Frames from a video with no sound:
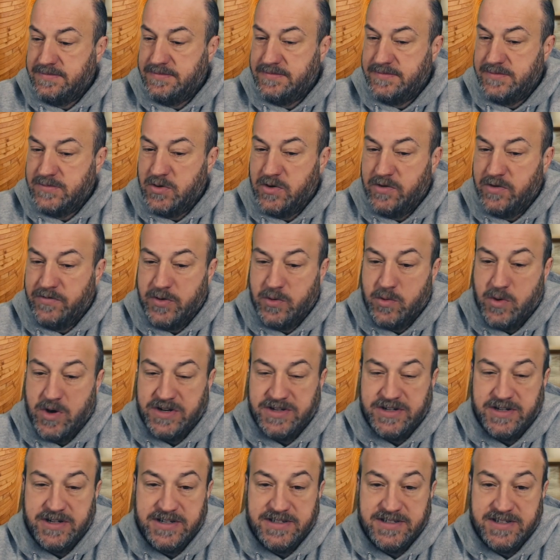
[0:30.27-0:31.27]
or if you're
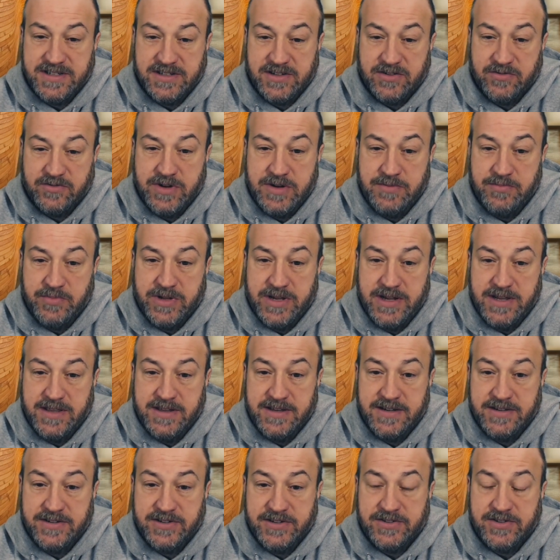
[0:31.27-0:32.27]
watching this as a replay,
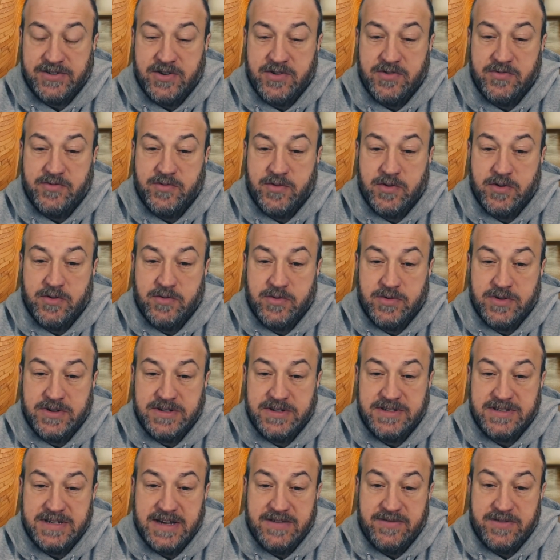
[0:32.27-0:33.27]
then just go forward
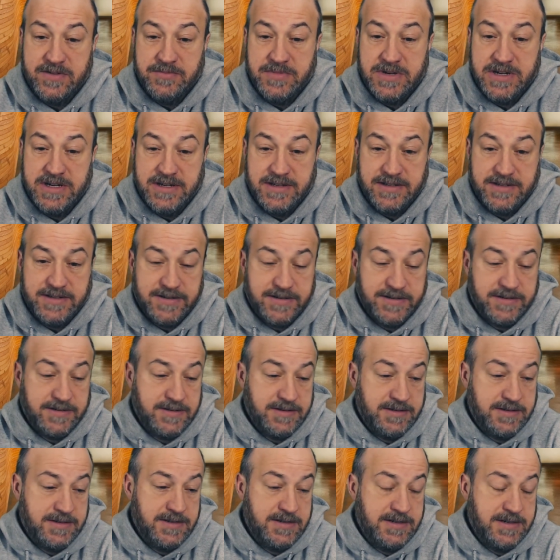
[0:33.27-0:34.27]
7 minutes.
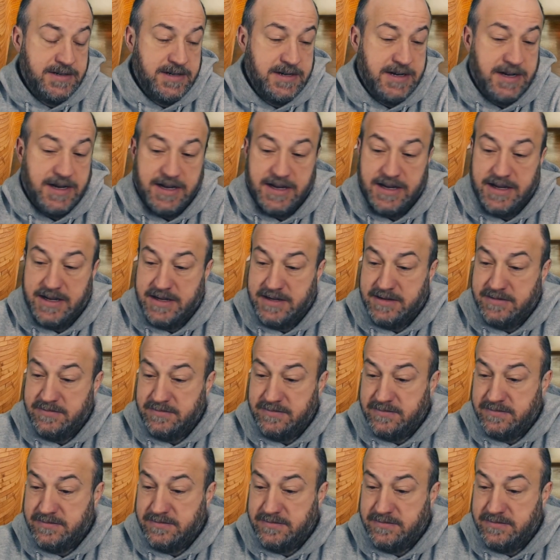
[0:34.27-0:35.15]
Um,